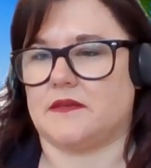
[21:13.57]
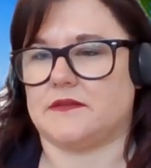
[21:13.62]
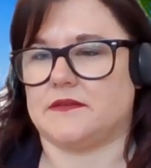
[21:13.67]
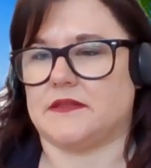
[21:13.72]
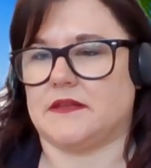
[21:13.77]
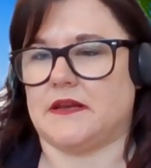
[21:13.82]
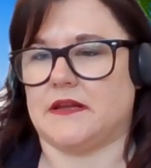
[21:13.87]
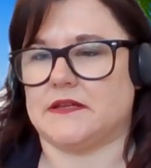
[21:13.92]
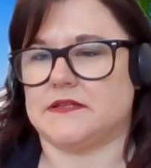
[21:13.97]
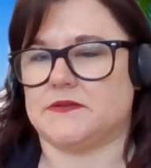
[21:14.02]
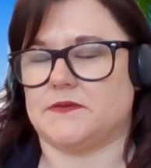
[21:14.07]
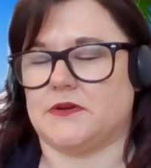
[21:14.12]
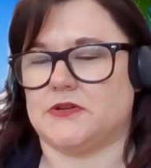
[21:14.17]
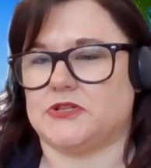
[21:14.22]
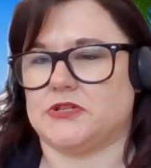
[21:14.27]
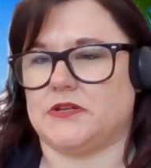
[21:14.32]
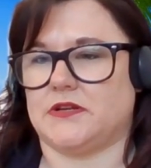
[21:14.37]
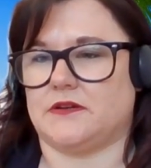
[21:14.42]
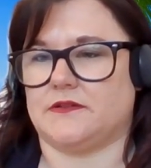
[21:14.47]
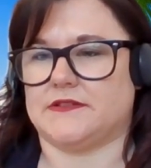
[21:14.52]
The next
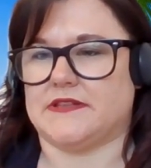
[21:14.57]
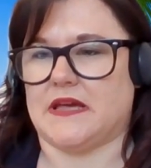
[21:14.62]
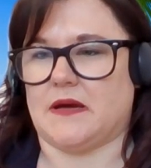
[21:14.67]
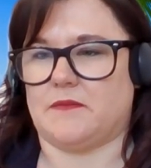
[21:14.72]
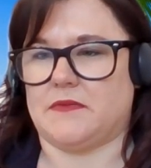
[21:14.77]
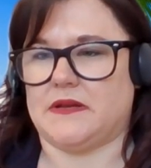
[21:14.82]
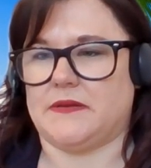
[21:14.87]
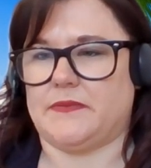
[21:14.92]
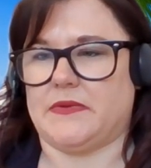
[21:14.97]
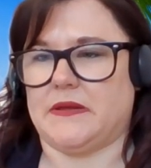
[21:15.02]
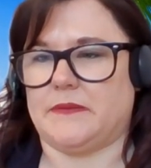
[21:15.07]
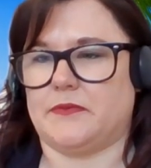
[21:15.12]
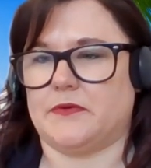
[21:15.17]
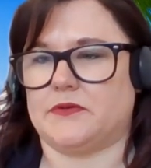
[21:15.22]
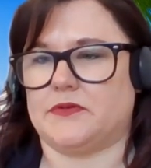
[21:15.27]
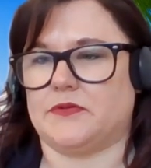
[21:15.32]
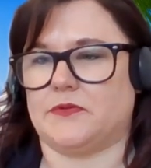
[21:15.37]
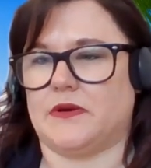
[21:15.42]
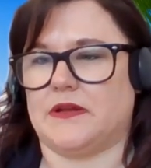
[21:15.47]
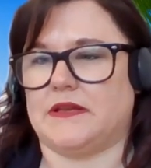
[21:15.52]
question here is, how many people
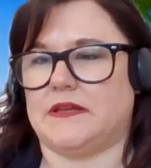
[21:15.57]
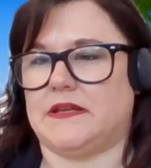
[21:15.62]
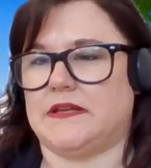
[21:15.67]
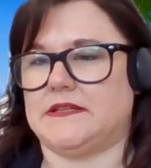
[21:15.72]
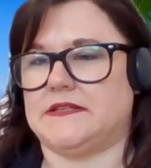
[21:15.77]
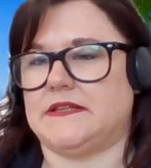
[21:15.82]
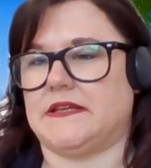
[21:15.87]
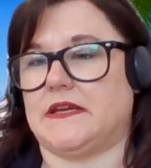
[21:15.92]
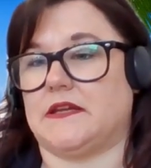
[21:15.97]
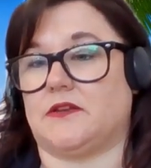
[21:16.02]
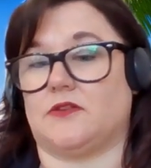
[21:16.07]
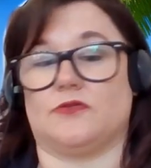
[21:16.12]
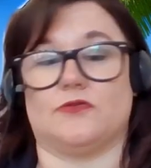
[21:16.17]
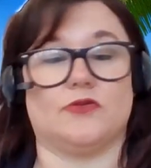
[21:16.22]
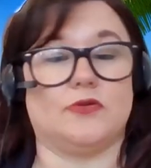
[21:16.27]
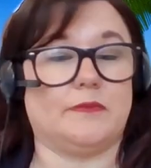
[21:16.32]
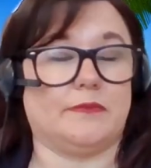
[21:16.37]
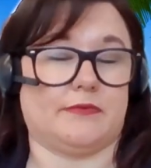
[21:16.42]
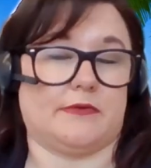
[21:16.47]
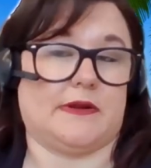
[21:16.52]
do I need to get a
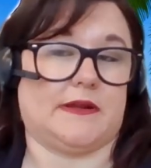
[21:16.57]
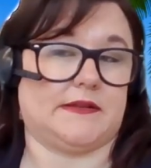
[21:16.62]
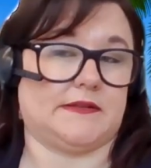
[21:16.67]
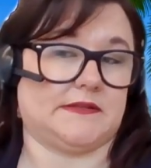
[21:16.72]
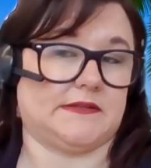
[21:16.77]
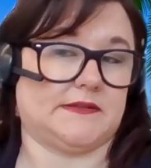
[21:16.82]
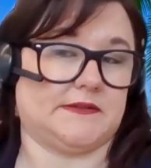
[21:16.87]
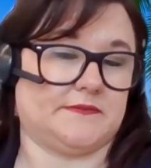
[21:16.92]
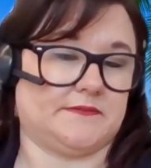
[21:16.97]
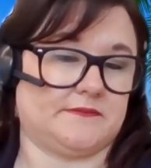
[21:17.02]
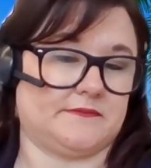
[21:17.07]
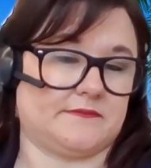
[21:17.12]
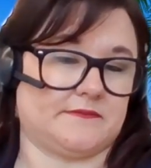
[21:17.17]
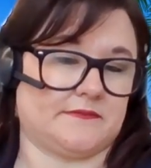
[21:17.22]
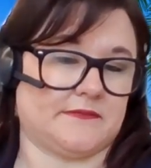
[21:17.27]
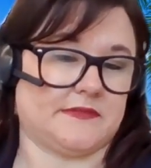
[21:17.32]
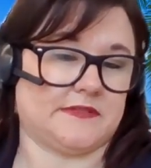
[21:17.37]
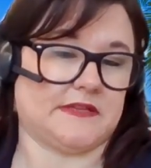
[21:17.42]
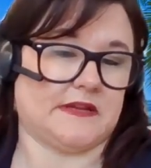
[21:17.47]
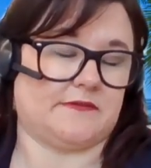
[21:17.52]
group rate?
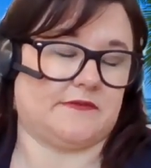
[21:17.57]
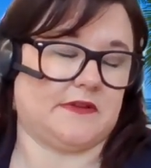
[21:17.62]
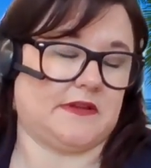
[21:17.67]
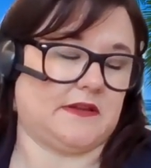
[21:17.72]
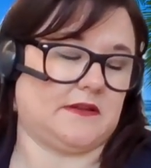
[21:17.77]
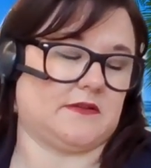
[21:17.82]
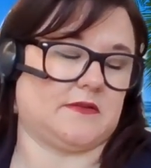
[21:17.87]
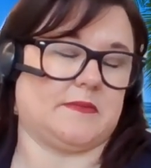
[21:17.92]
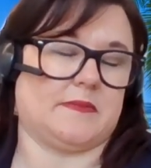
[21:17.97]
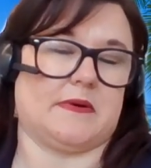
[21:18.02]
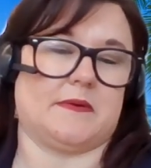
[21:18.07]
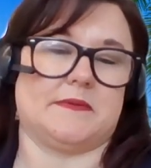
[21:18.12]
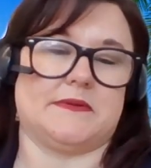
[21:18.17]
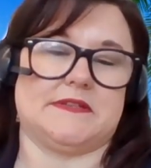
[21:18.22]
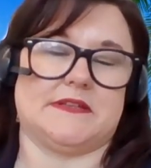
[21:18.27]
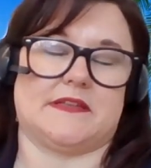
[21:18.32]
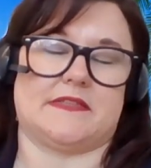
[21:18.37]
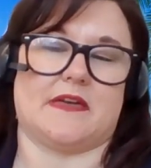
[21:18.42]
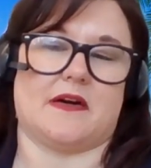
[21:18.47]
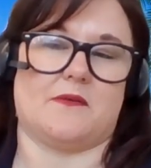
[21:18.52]
Stephanie, you can probably
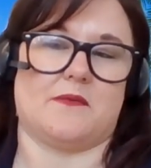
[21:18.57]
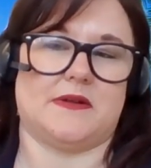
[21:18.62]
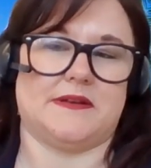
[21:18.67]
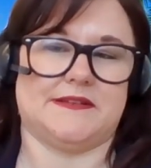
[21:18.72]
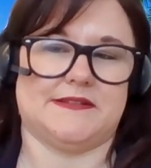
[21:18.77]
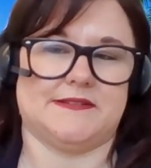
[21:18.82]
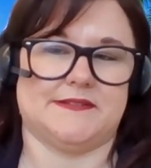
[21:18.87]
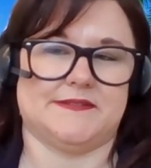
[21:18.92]
take that one.